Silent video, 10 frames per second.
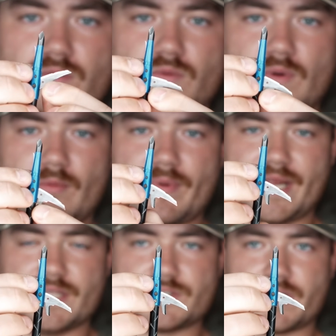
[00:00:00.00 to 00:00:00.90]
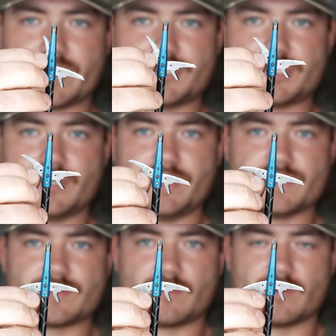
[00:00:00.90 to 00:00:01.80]
rubber band, so I can show you
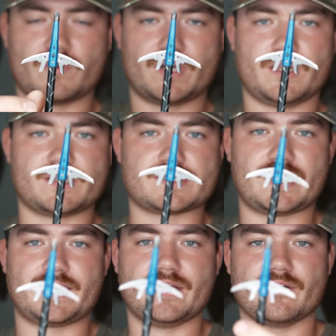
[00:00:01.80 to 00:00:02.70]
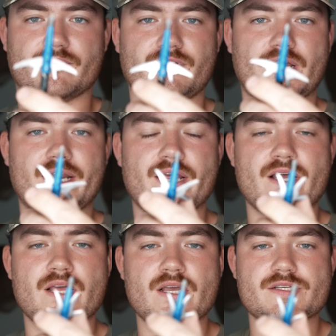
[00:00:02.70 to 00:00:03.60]
sort of what it looks like here in flight.
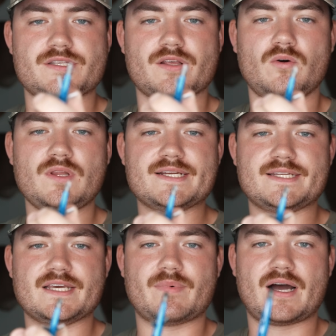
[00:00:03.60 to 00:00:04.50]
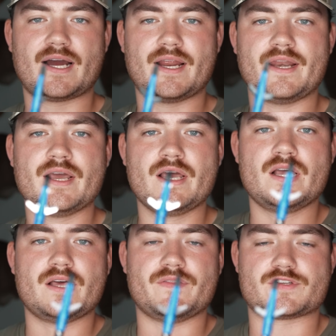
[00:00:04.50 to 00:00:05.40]
So the whole idea behind
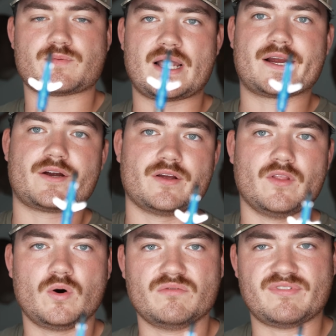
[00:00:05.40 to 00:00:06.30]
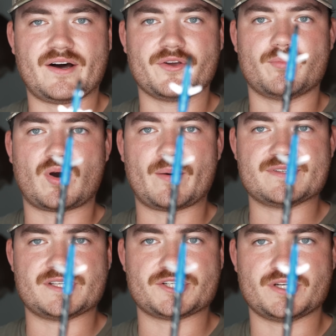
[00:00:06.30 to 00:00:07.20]
the Swhacker and the whole value
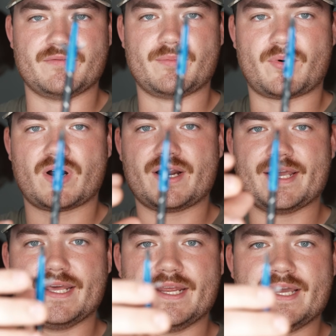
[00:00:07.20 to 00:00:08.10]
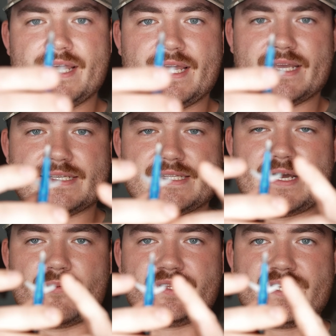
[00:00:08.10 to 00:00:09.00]
proposition of the broadhead is
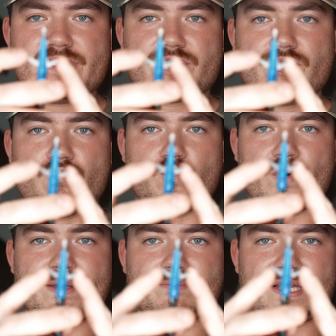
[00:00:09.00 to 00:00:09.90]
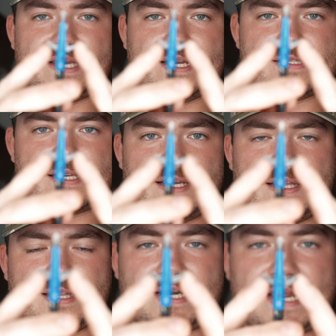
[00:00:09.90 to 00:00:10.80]
that with these 2 wing blades
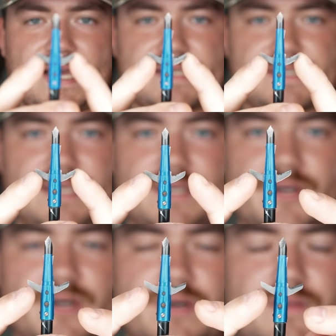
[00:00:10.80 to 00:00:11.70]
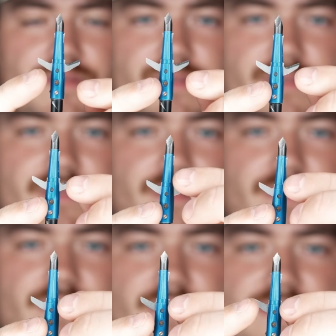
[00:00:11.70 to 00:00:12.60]
that it has here,
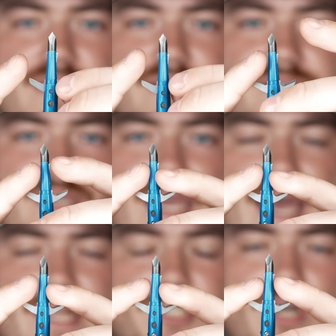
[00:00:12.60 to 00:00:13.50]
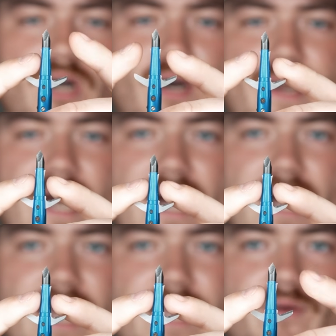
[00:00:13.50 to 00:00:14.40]
these catch on
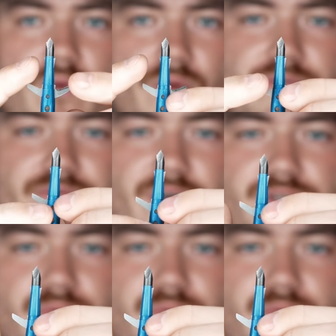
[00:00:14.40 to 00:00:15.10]
hide or the first